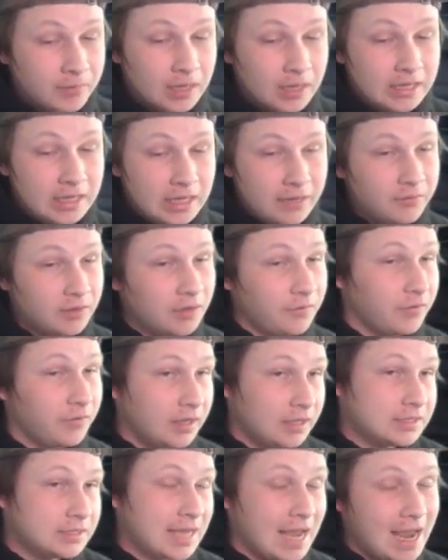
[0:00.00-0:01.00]
and even if it
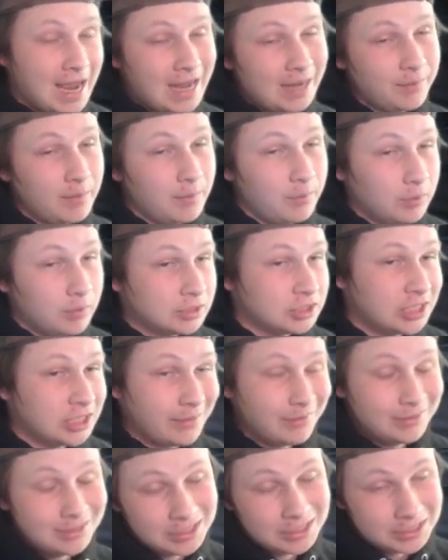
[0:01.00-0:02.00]
is adamant poison
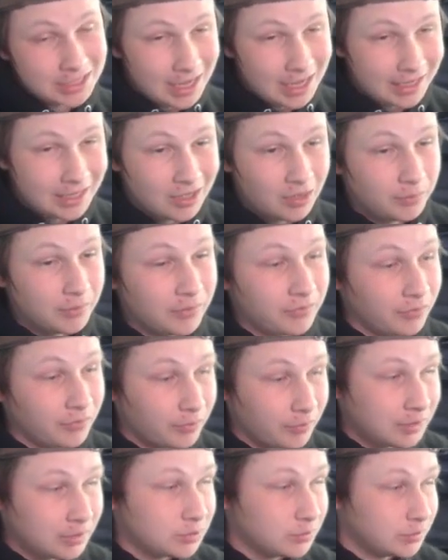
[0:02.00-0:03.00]
type, it does not kill me from the
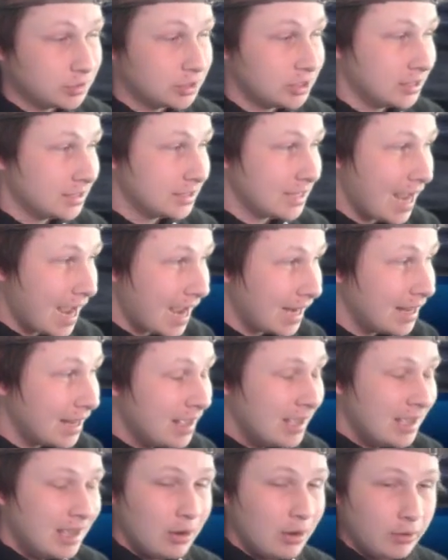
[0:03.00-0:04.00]
range in which it is at.
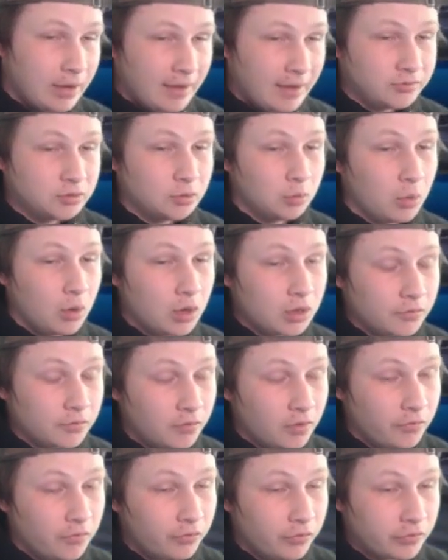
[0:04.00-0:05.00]
It would have to
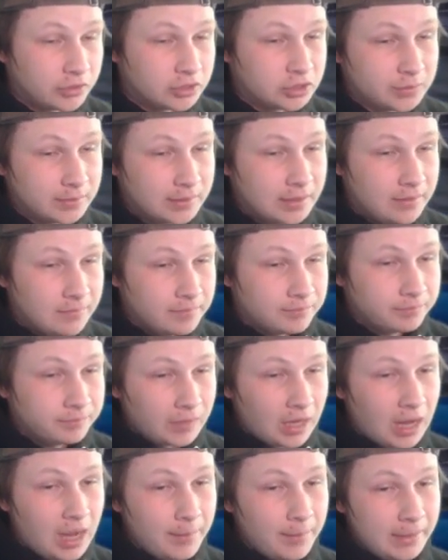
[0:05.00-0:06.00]
waterfall flinch me.
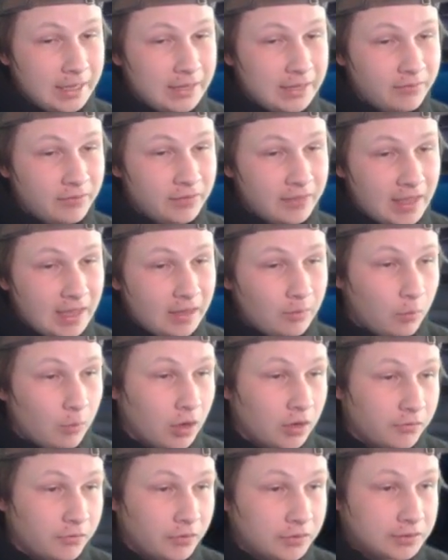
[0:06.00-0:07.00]
Um, and even then,
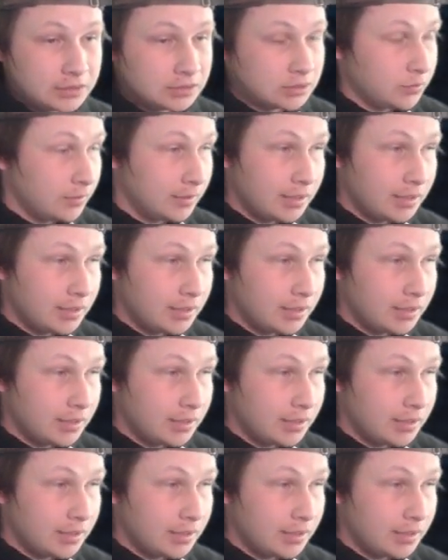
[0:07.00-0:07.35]
waterfall doesn't do a